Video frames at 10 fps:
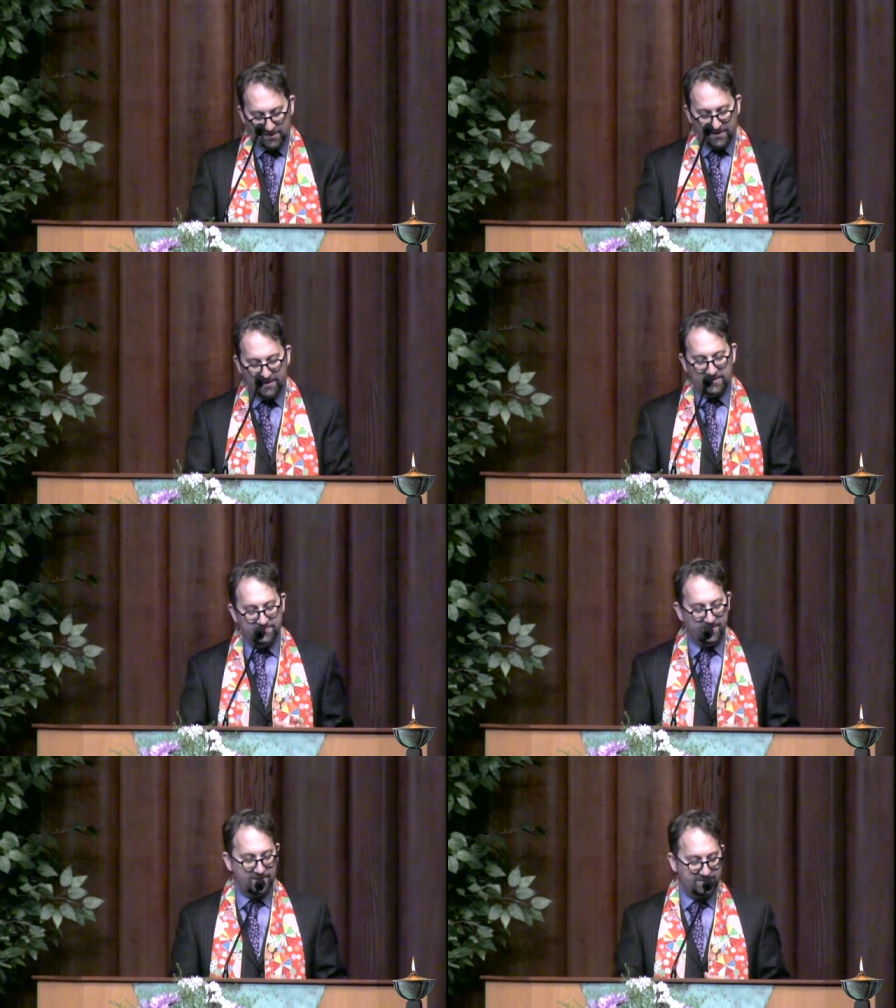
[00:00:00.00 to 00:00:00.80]
It is
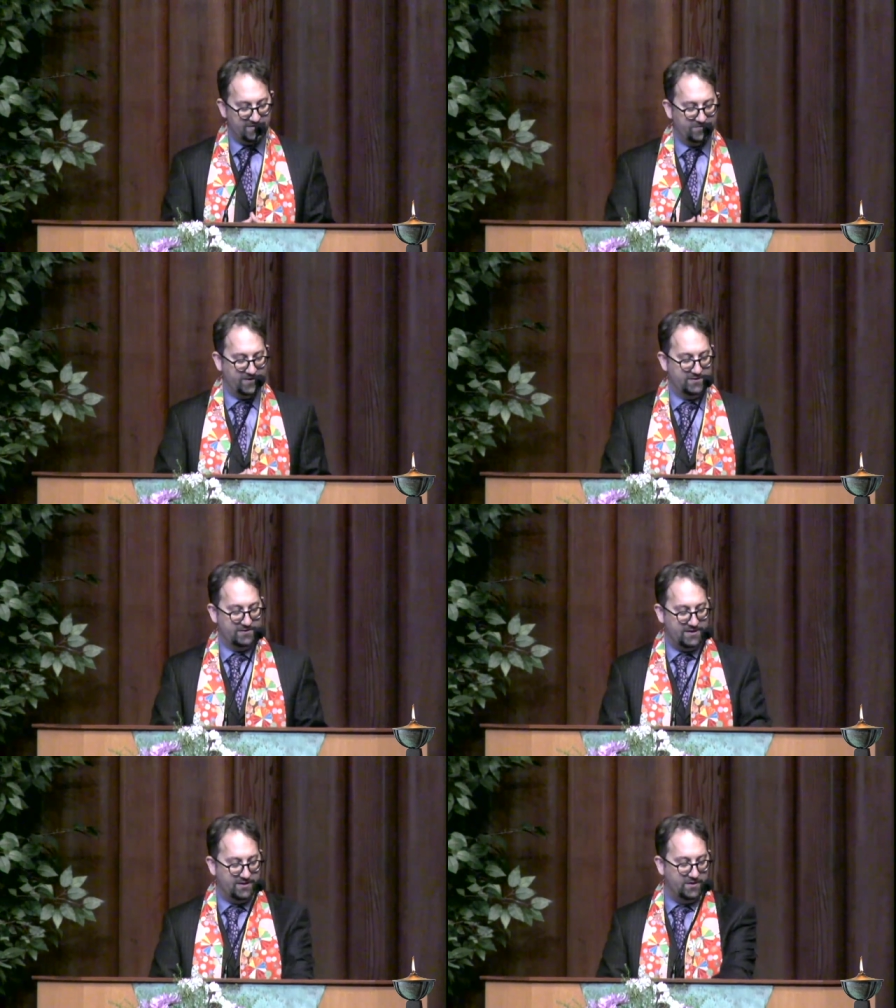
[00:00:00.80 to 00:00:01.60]
very different
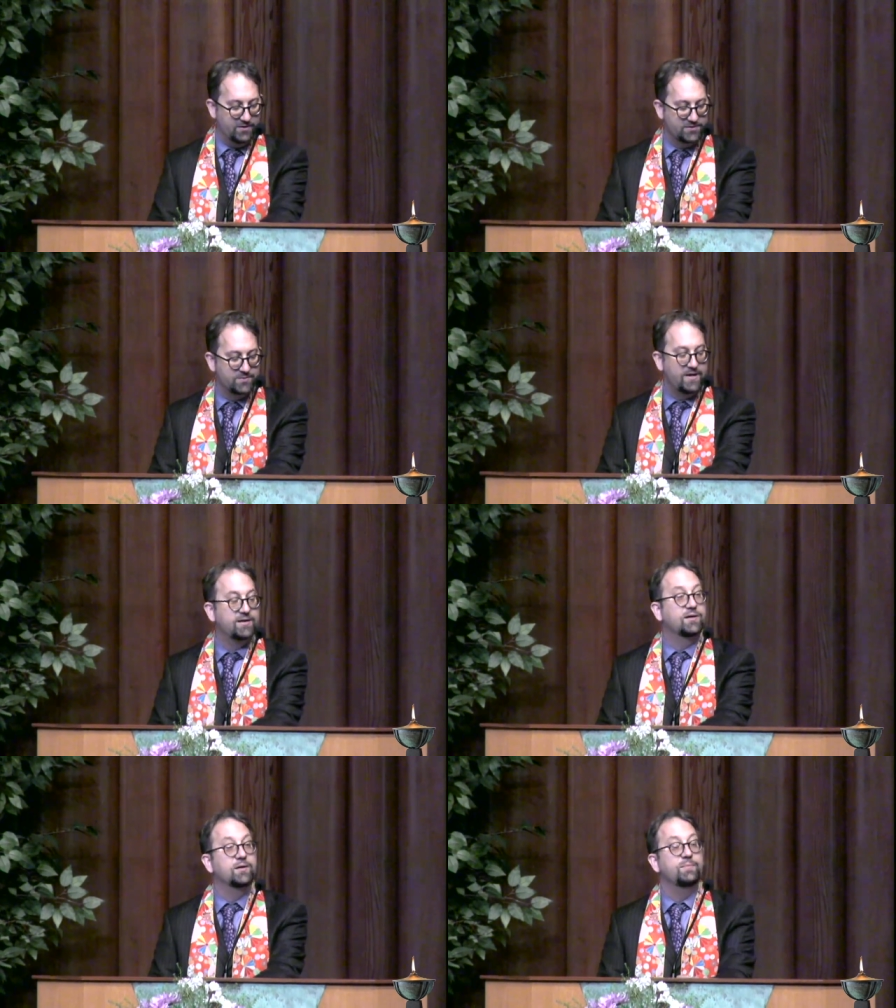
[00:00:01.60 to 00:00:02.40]
here to make
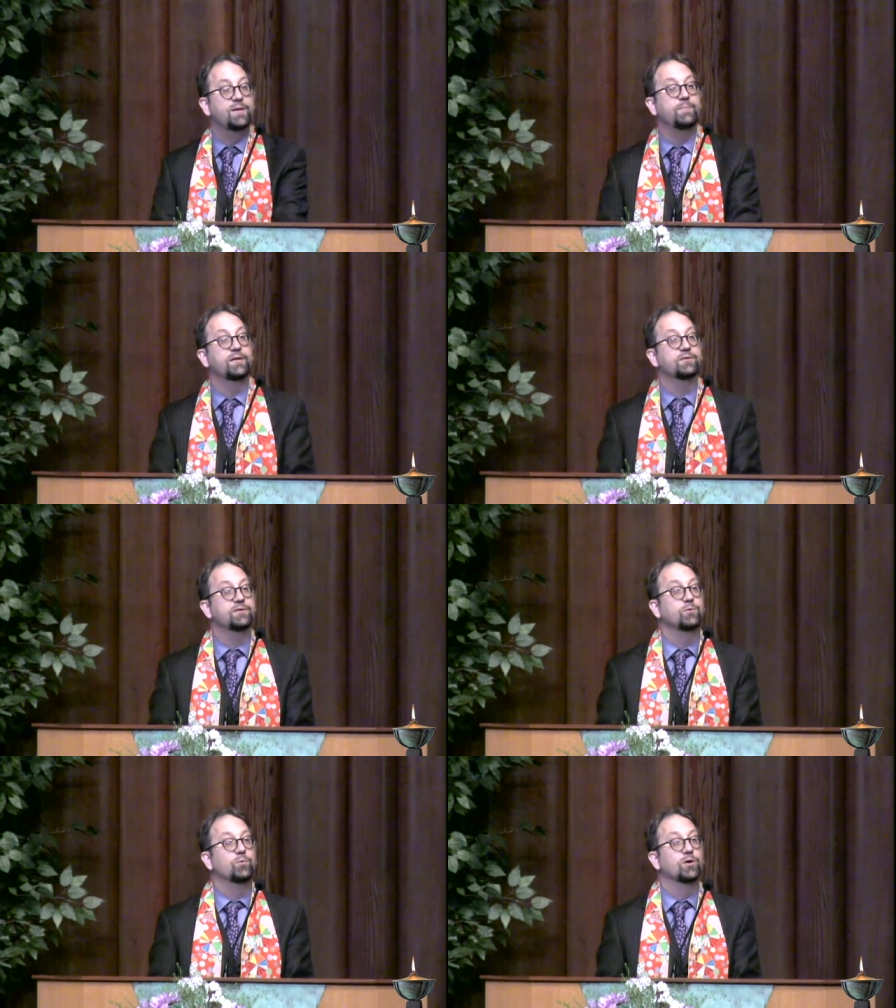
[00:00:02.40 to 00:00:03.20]
a commitment to
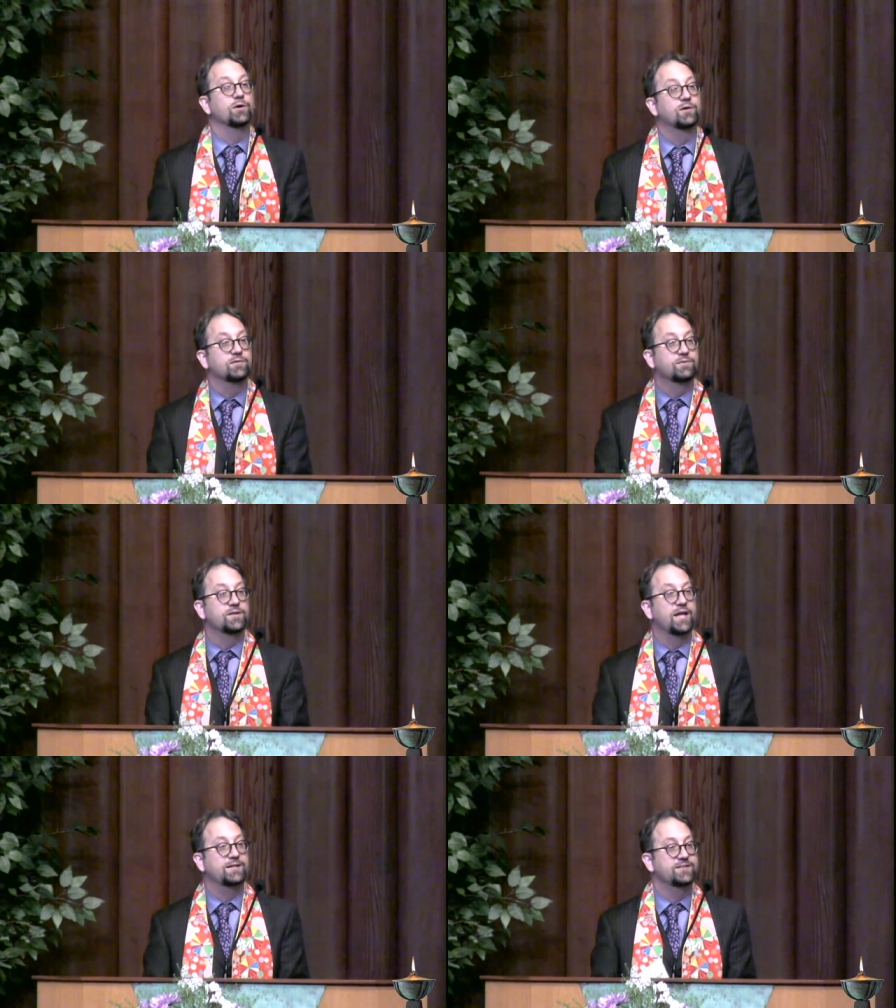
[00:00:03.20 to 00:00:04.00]
the work of
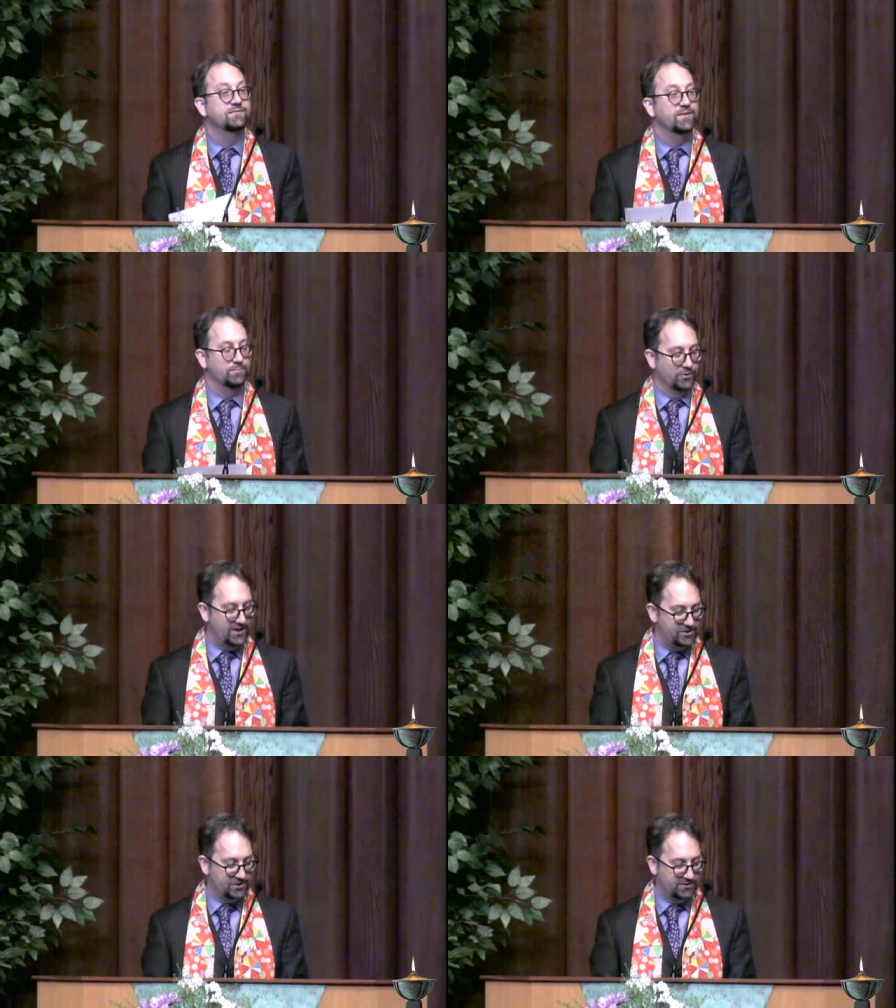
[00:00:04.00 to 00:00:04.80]
collective
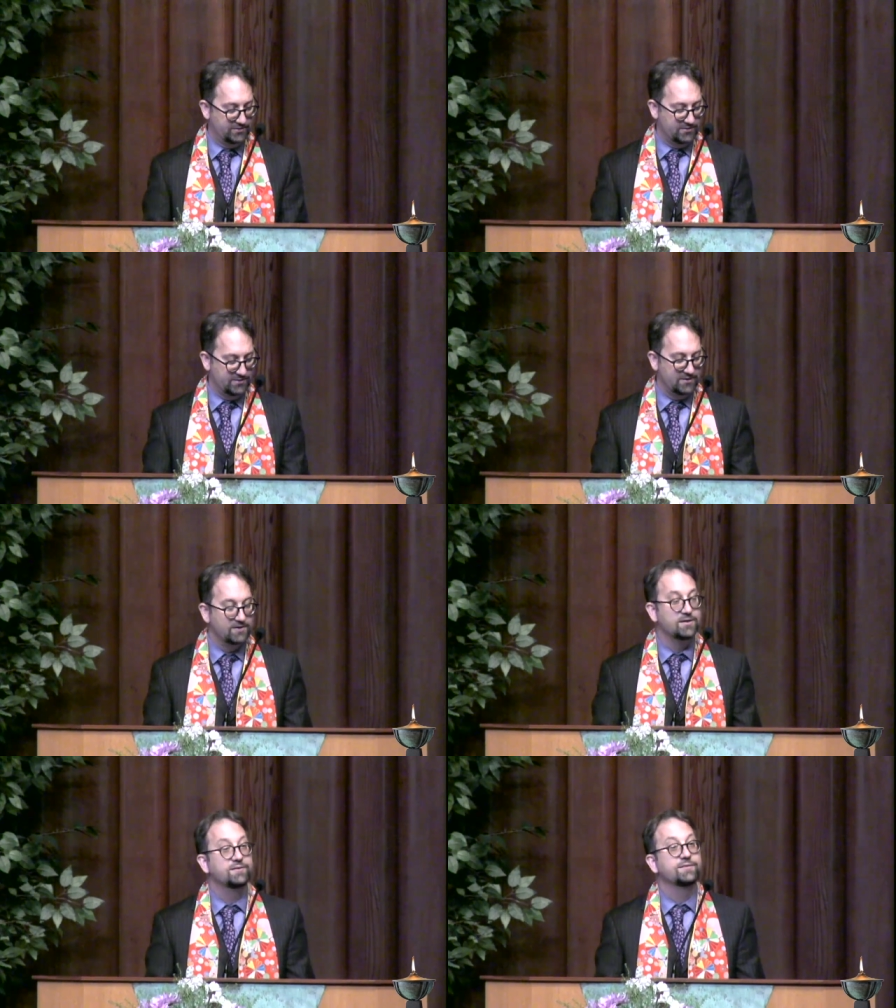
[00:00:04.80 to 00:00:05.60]
liberation
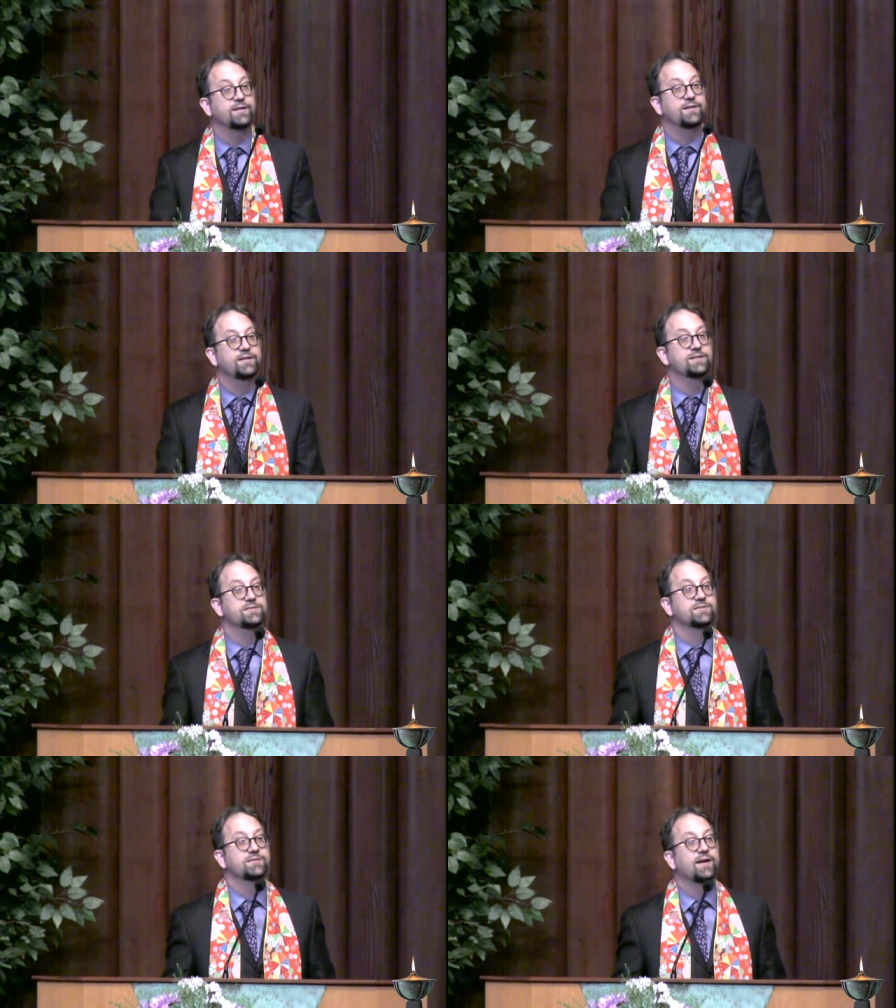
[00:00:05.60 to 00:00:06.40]
than it
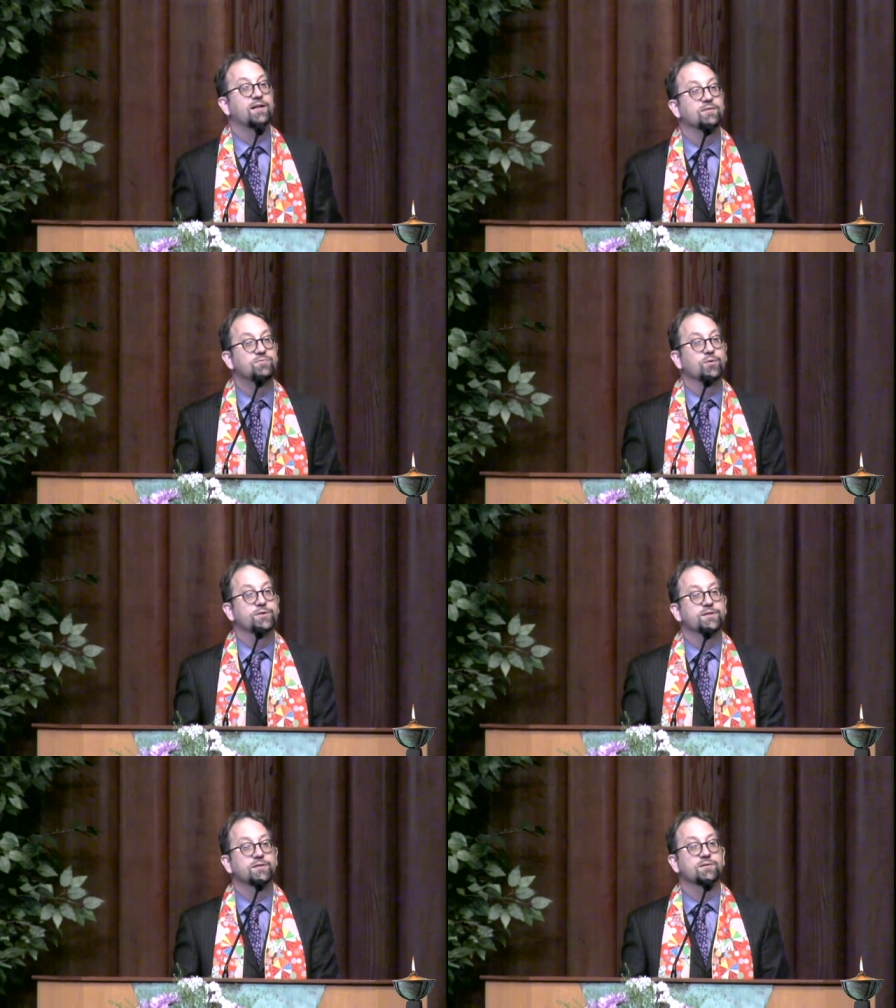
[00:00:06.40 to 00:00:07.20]
is in
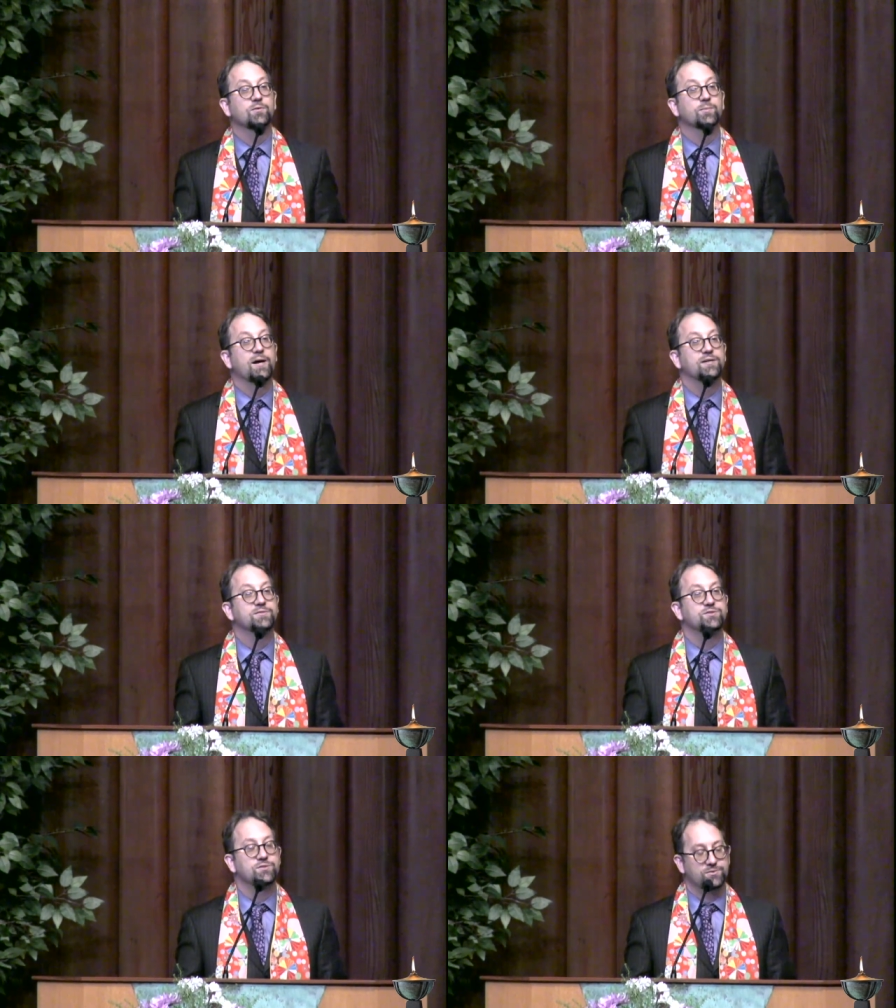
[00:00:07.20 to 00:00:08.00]
California or
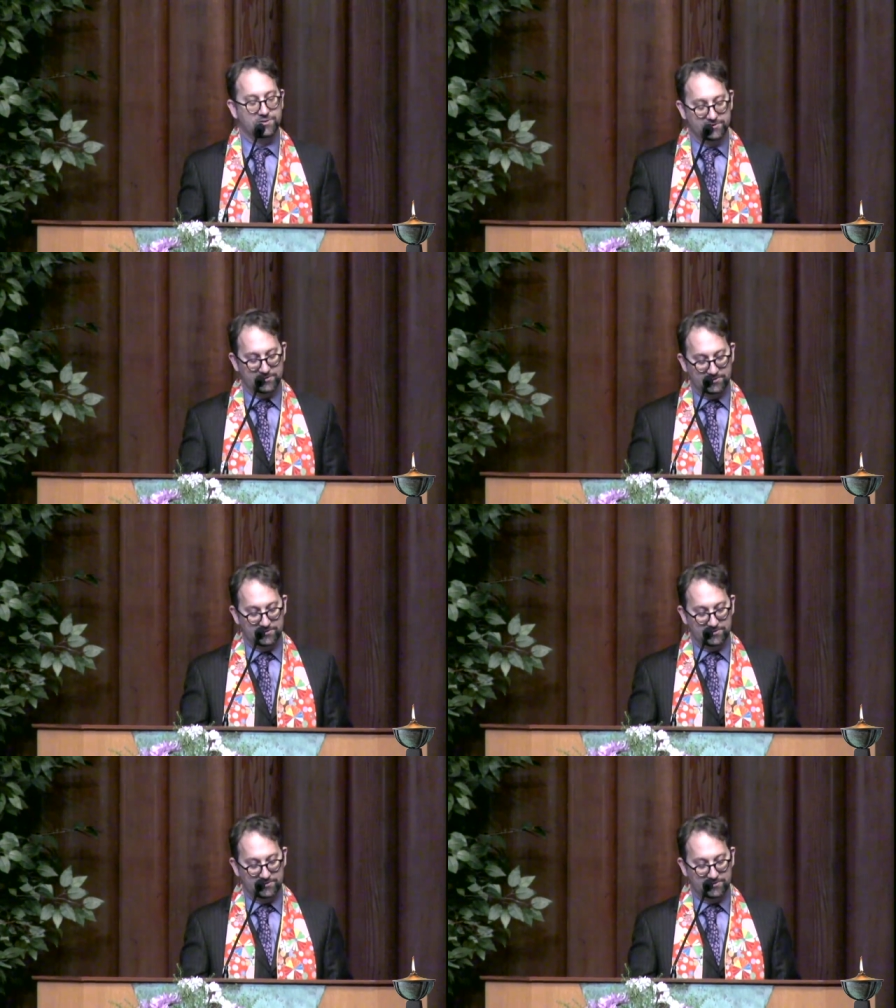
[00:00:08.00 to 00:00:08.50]
Massachusetts.